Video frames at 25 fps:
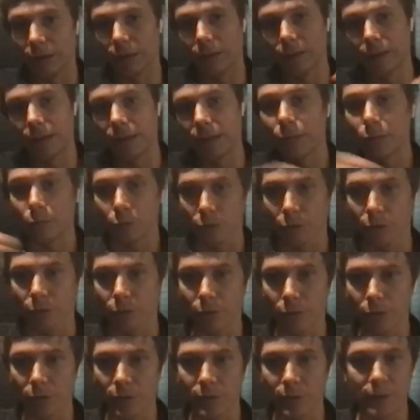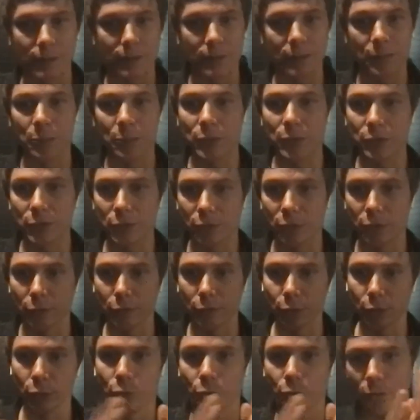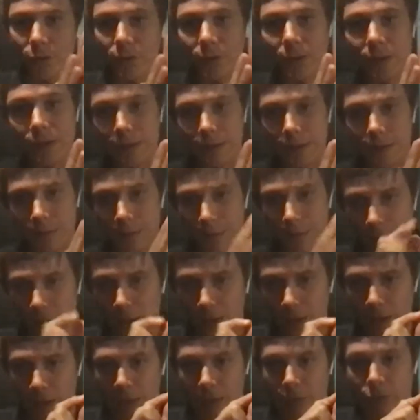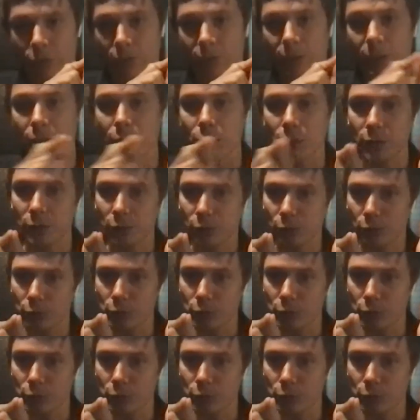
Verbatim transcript: that works for 60% of your use cases. And the day you need to do